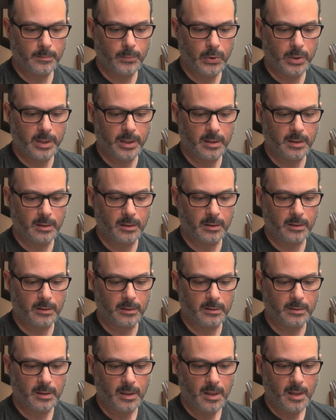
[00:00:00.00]
put in a
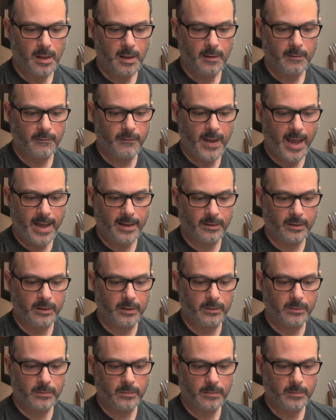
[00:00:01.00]
little
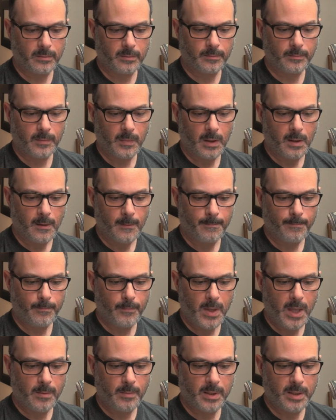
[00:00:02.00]
value,
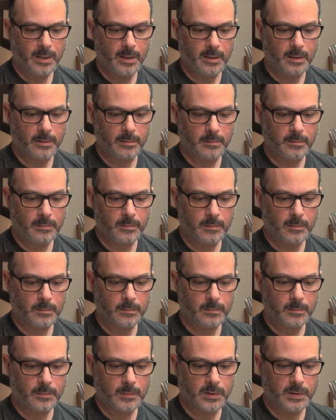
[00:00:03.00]
maybe
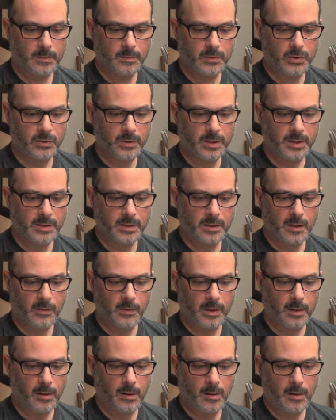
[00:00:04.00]
some trees
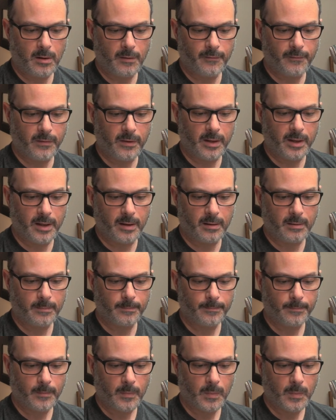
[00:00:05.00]
going off there